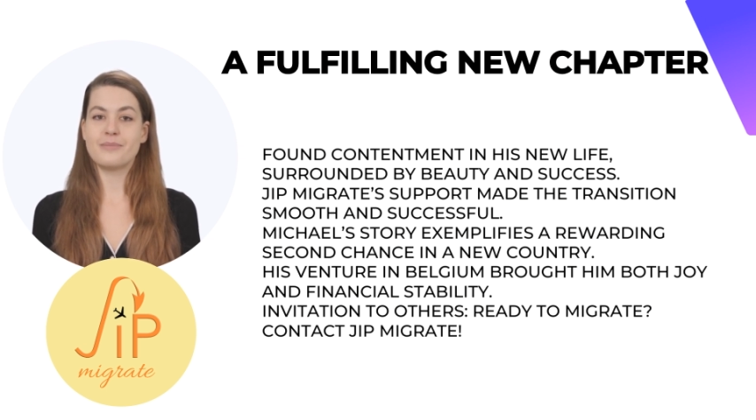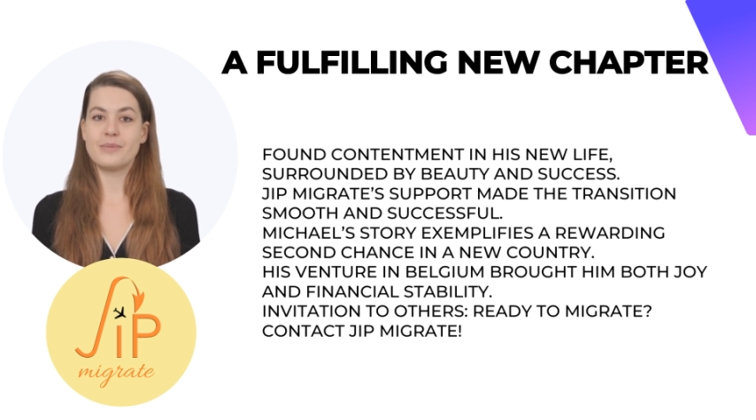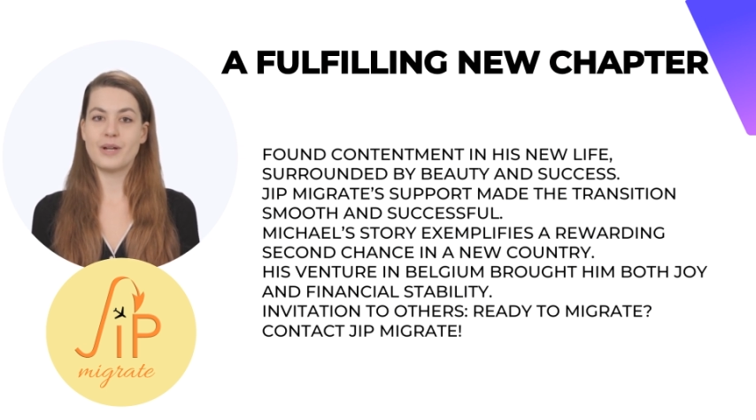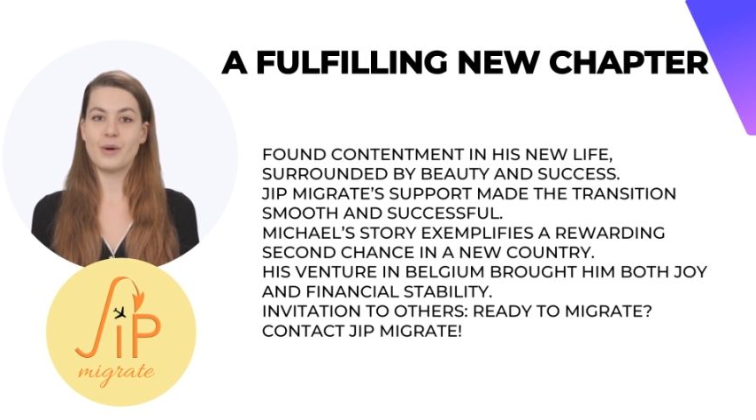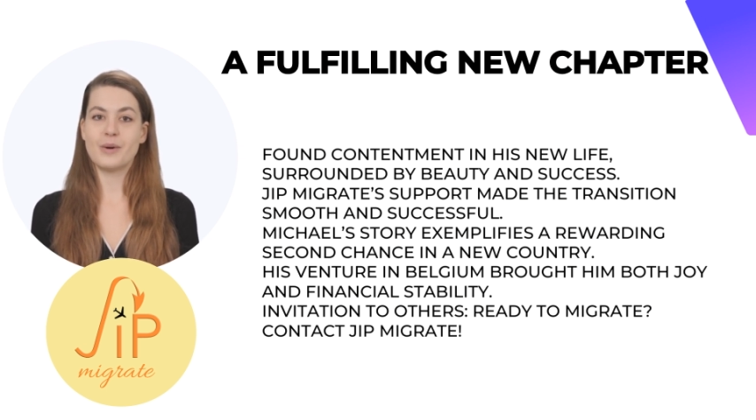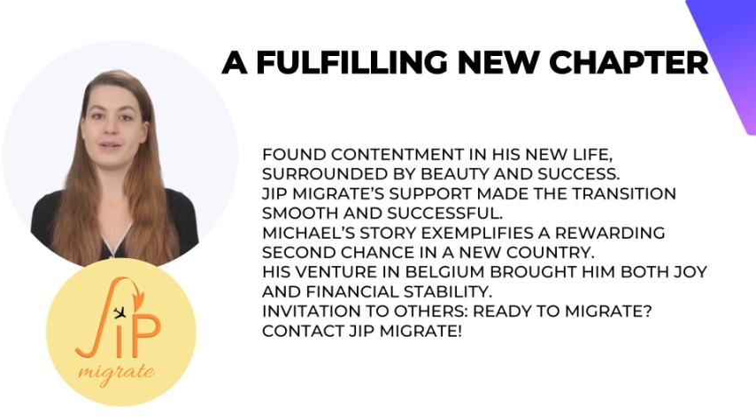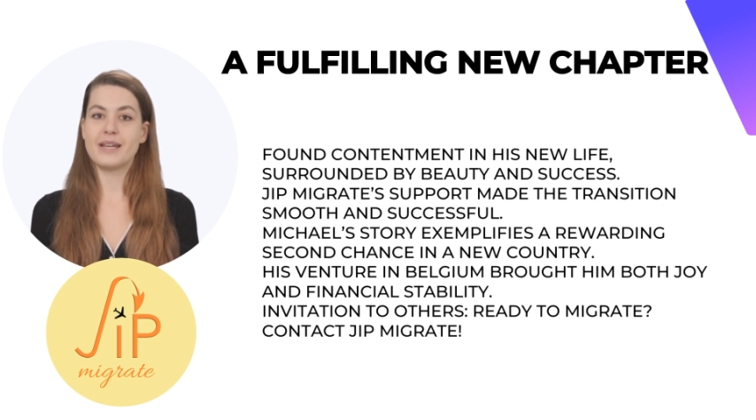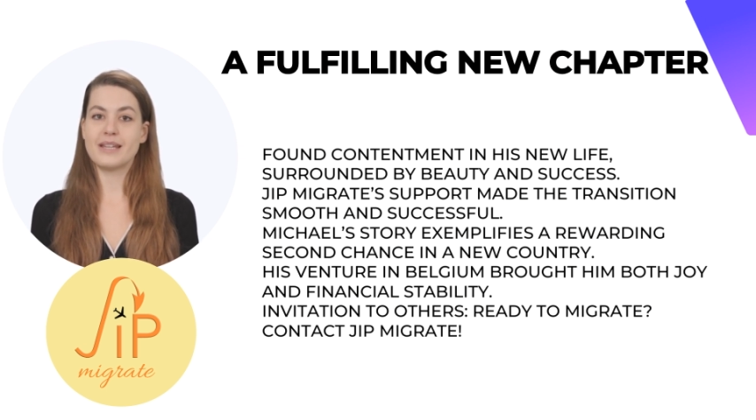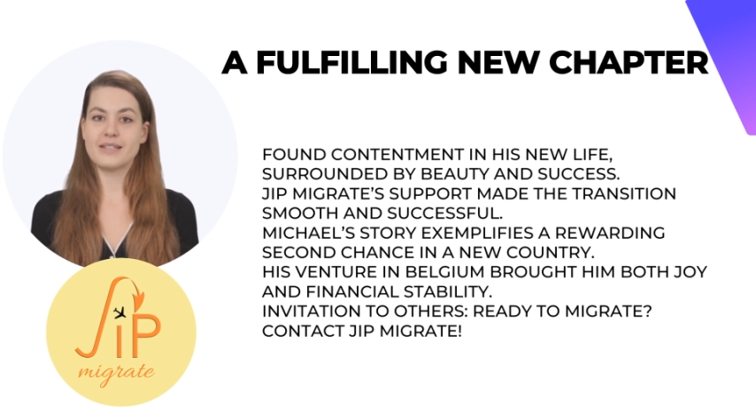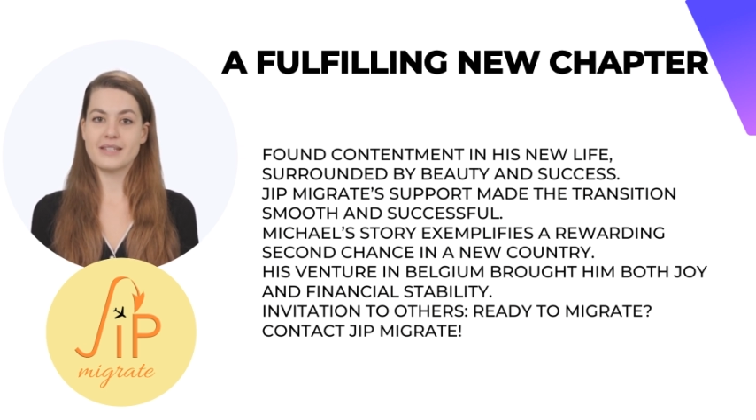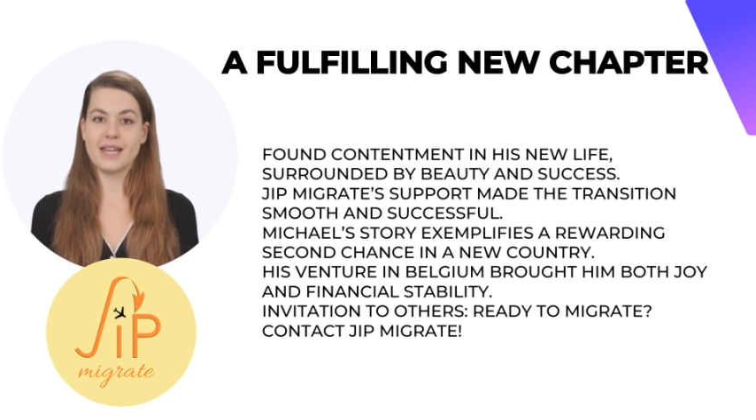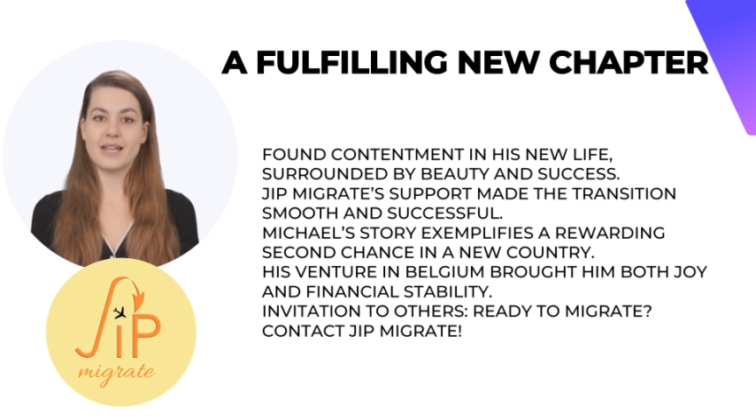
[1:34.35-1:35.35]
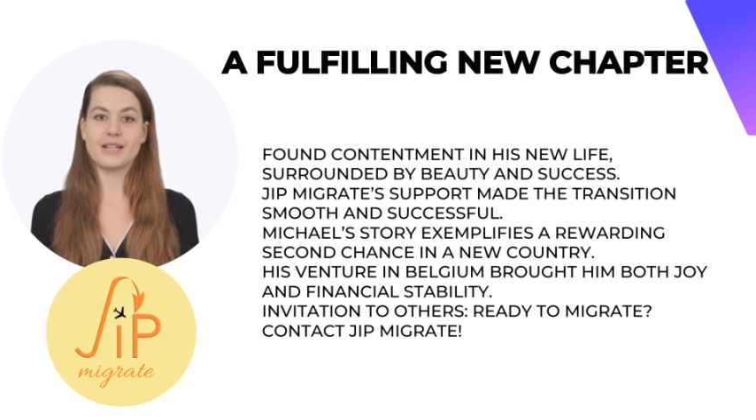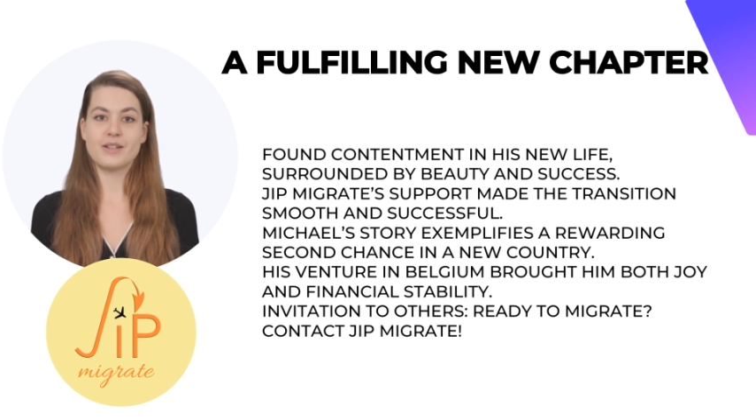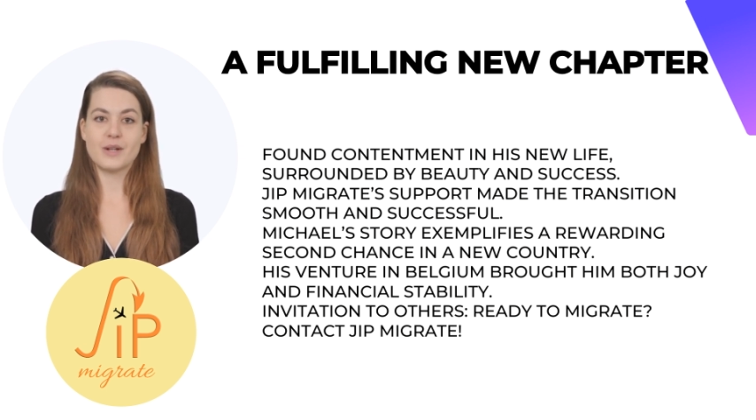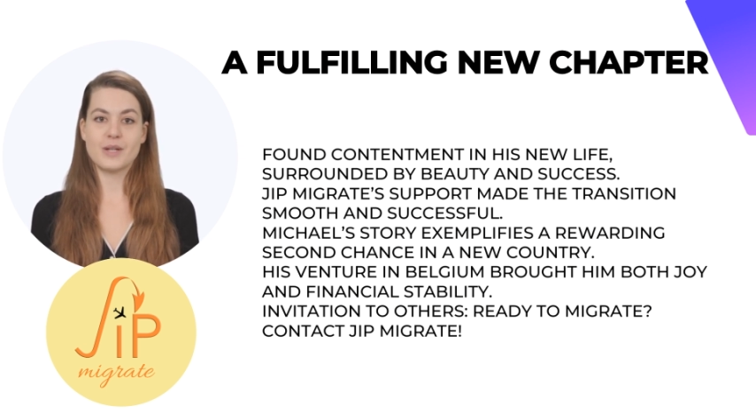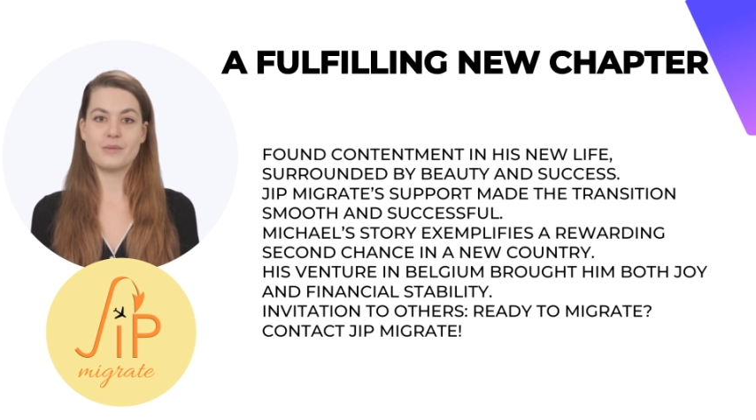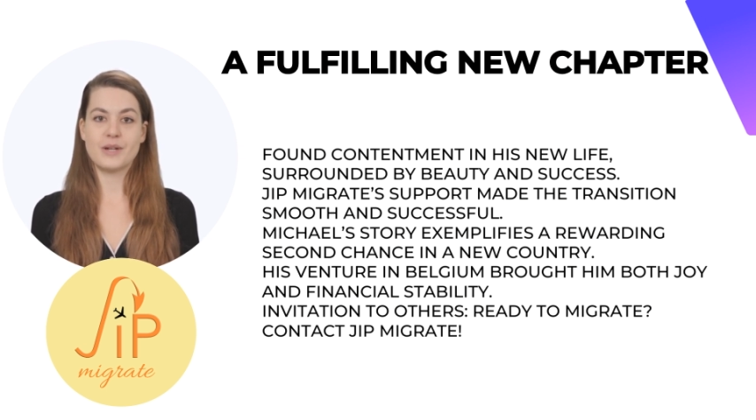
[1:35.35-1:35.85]
knowing that his days
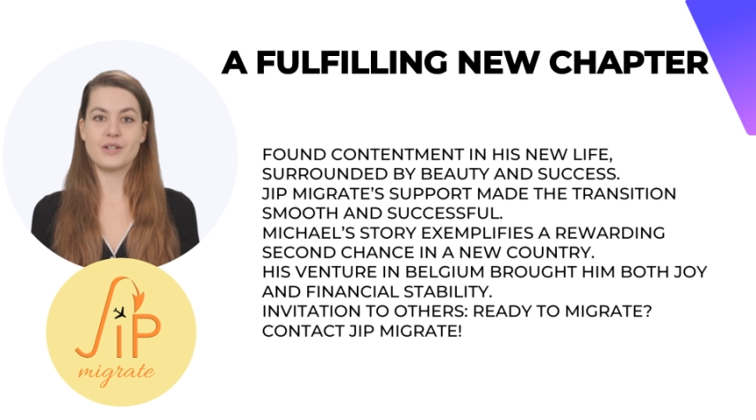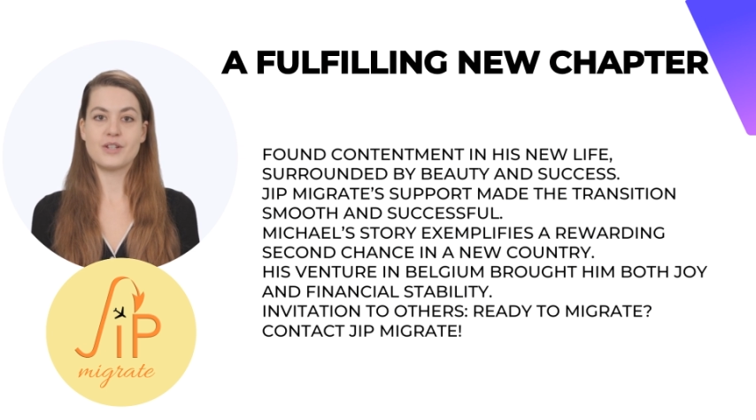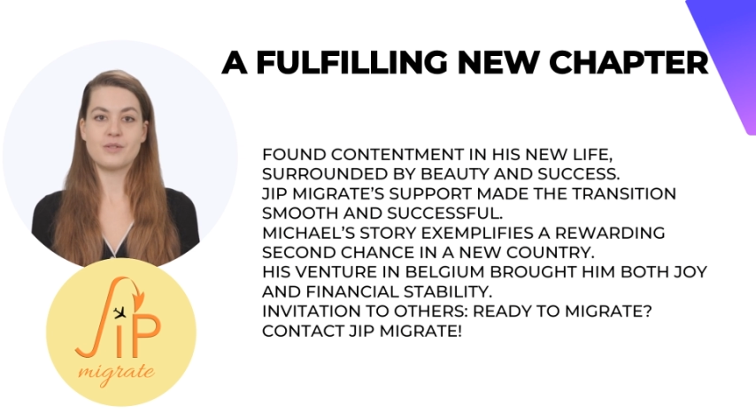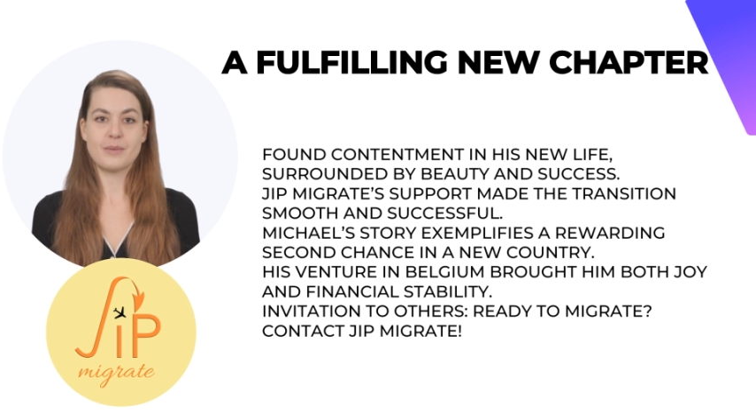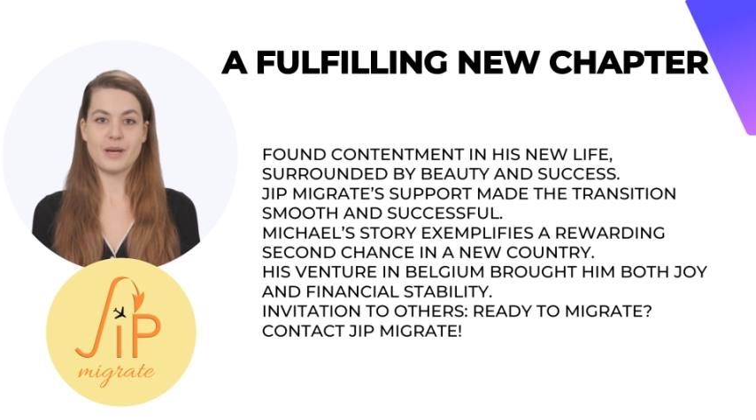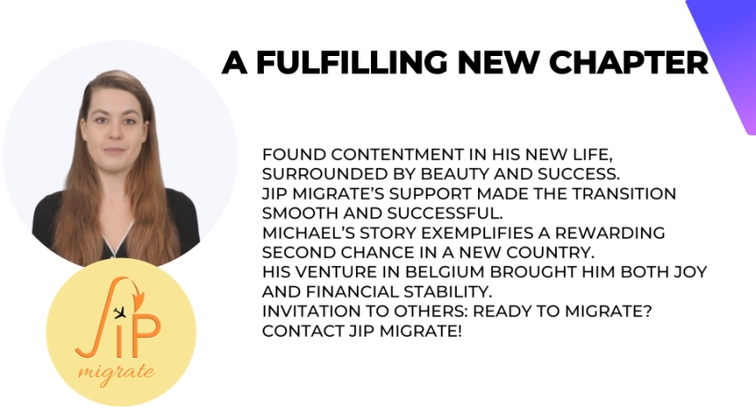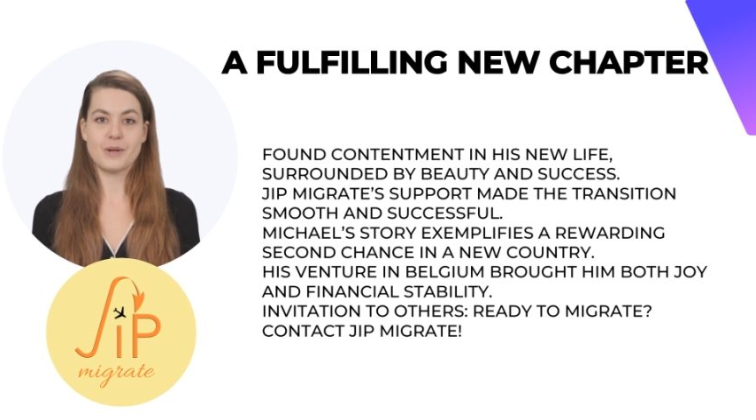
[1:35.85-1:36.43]
are enriched by